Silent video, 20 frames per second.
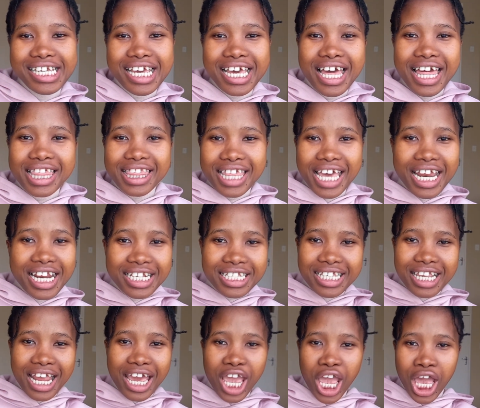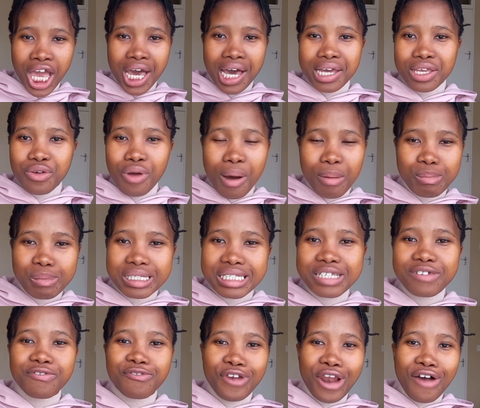that is like you are busy
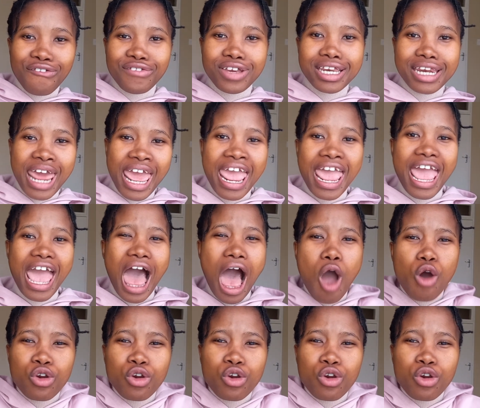fluffing the hair out.